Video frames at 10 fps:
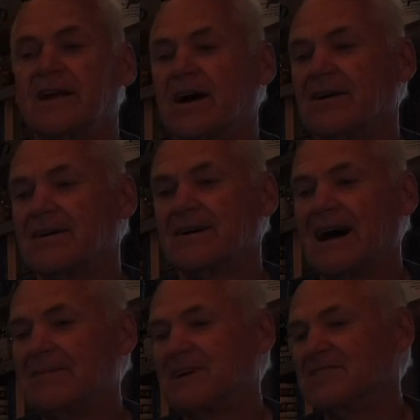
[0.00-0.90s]

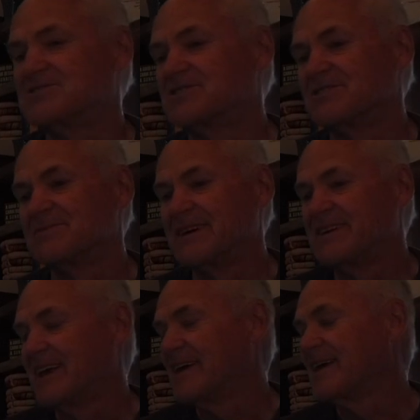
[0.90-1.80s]
I'm not sure if my
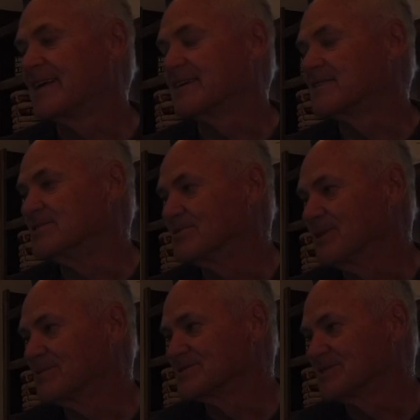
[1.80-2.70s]
dad had a clue
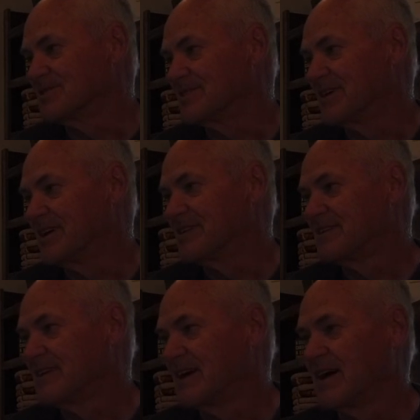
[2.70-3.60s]
what was going on.
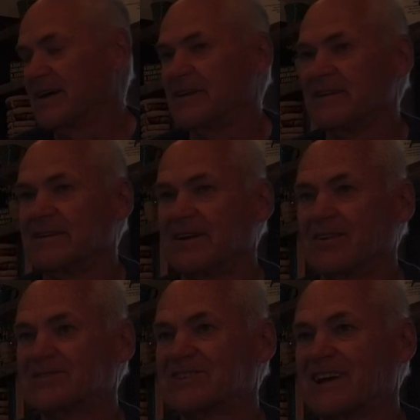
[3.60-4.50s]

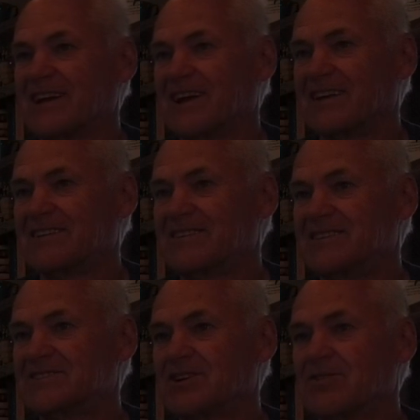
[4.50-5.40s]
It's kind of like
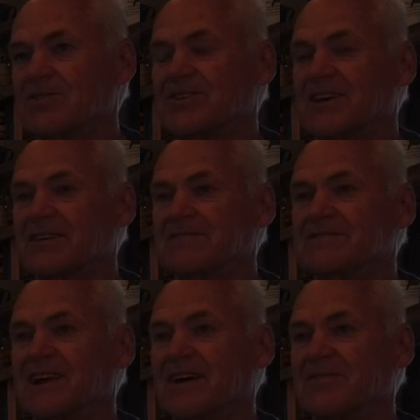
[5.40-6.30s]
this whole thing
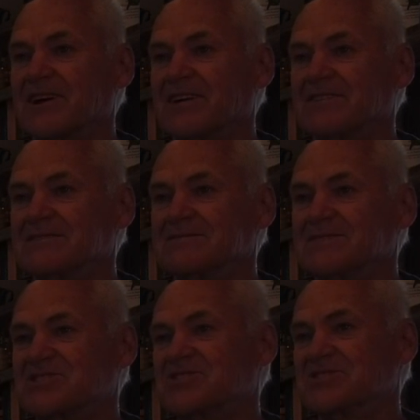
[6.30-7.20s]
of, we got
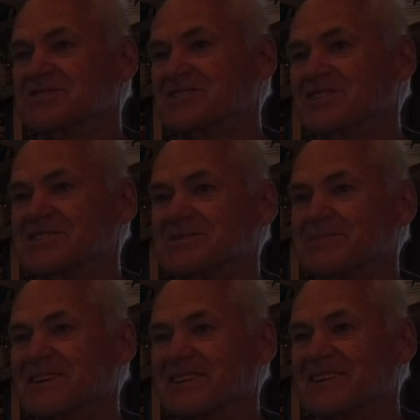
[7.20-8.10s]
missions, it's a
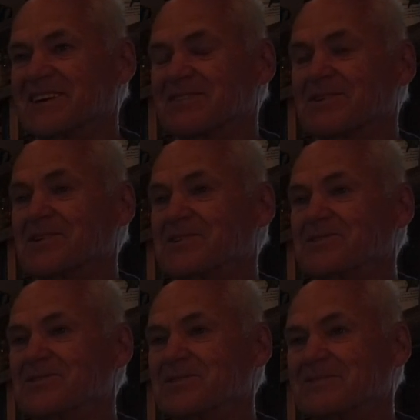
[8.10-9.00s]
big thing. What are
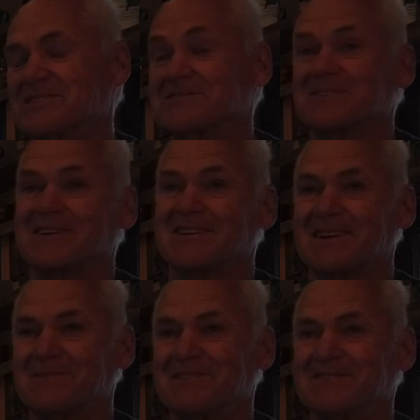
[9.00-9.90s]
you doing, missions? Well,
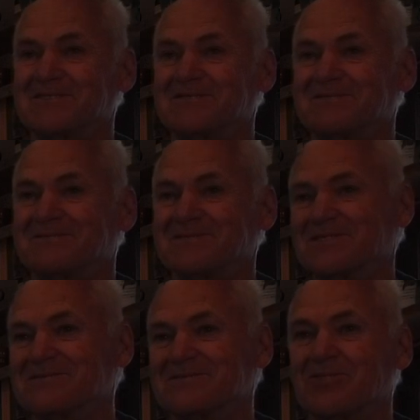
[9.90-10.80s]
I mean,
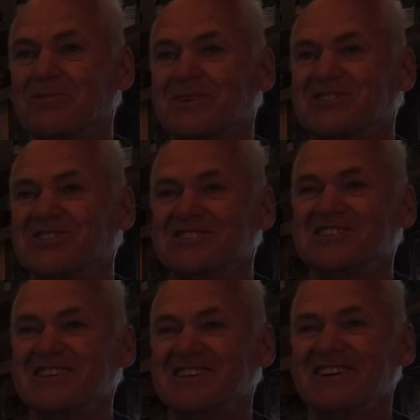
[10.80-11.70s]
you go on
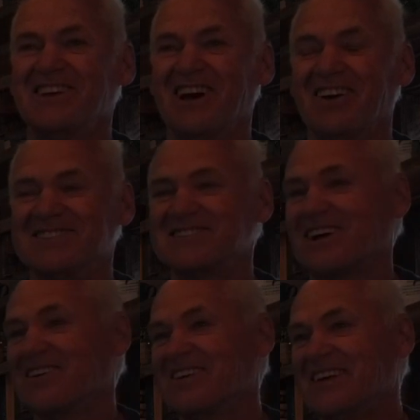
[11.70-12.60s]
missions, and
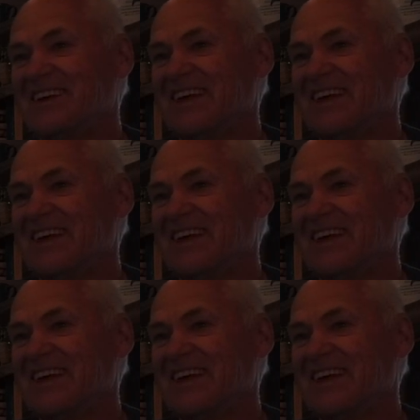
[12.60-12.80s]
so